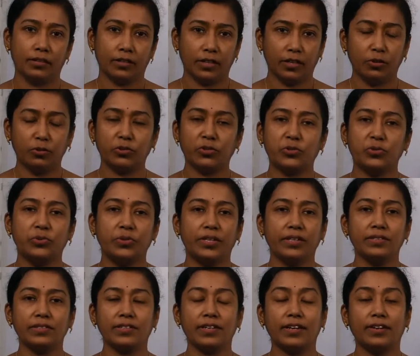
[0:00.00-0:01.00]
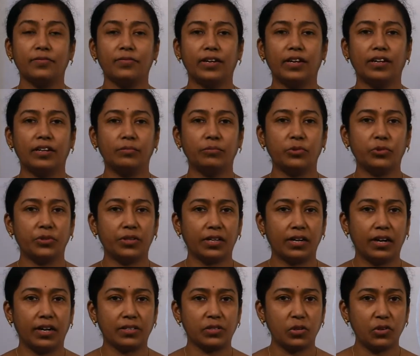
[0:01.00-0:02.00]
Hello students and welcome to the
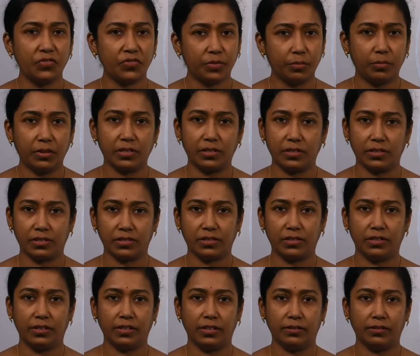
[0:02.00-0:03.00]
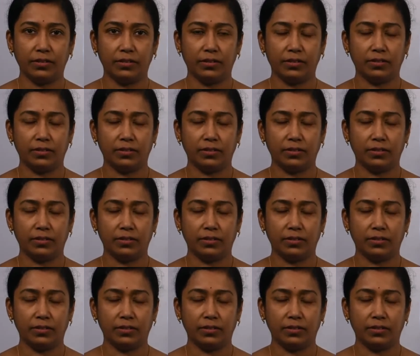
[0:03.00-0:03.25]
class of Business Study.